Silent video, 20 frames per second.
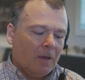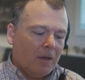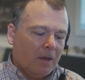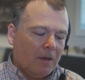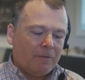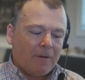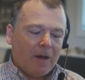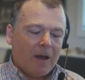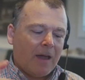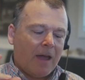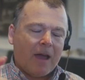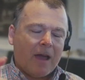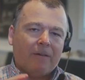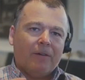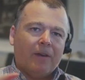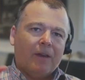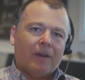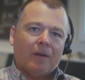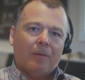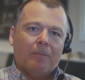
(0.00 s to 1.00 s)
if I have
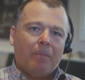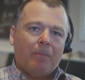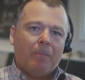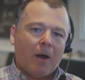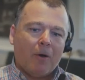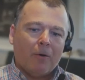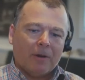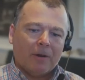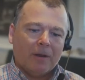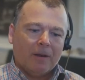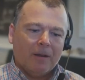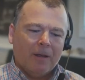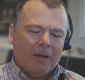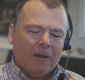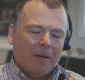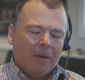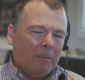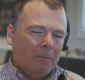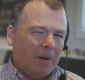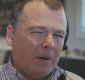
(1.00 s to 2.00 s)
a component,
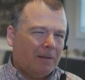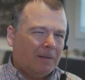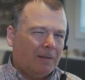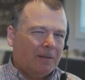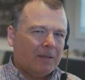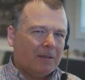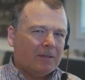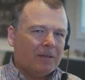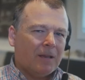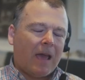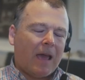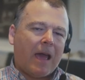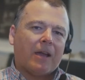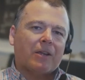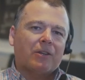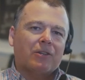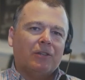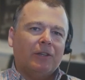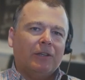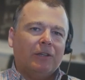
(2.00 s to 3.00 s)
but it doesn't
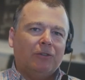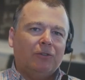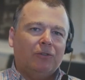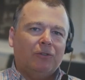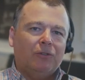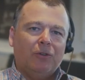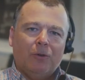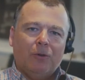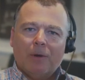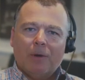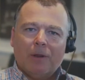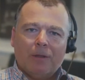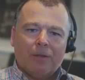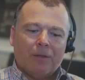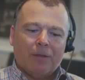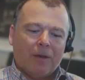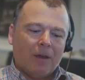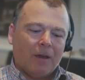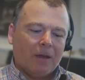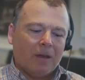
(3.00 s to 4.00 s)
actually do
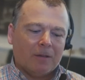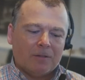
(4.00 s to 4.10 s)
anything,